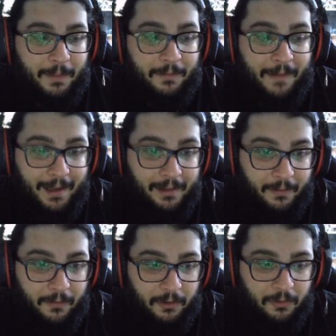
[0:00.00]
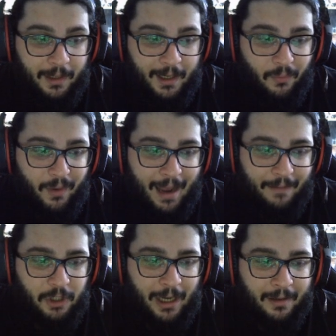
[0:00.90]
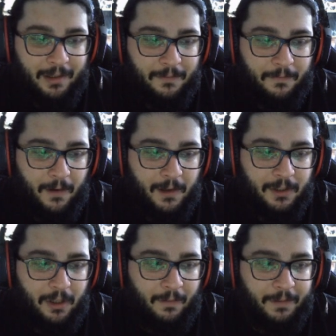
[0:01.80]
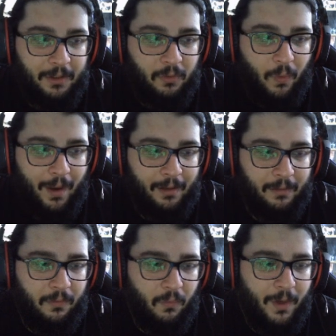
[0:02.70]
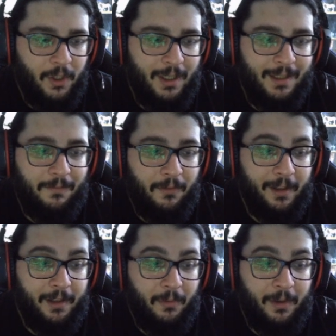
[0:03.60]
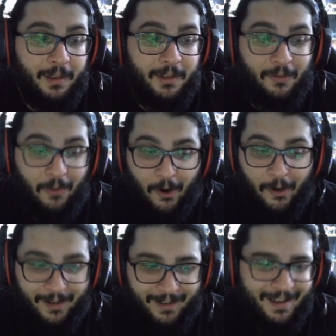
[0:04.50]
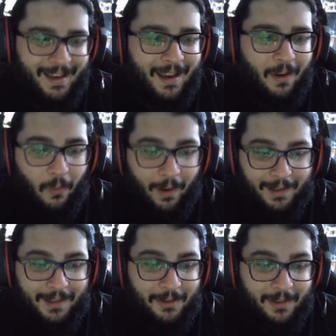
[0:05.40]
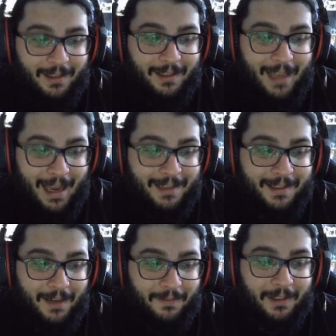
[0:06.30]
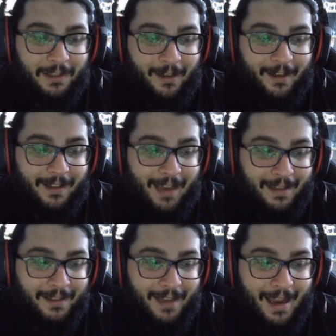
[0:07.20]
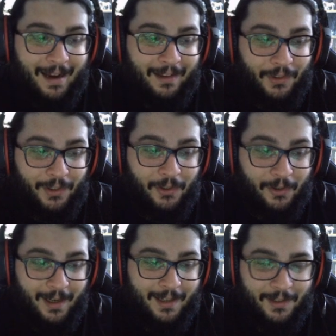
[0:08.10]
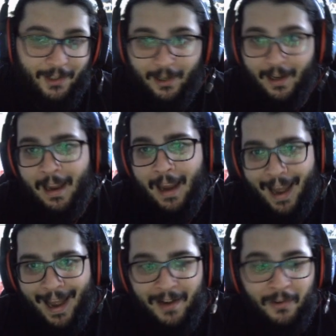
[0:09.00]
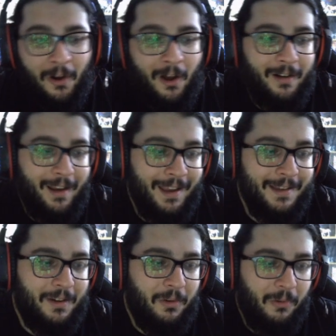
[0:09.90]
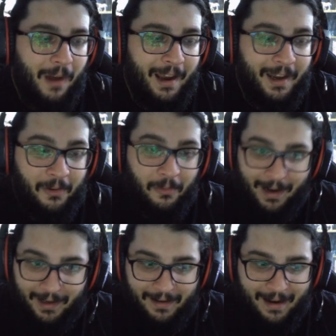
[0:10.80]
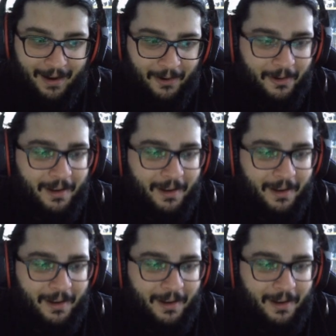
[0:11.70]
But finally for today, we have Janus, first of the 12, which is really, really strong. When this unit attacks, give the target can't attack until your next turn. Angron is crying right now.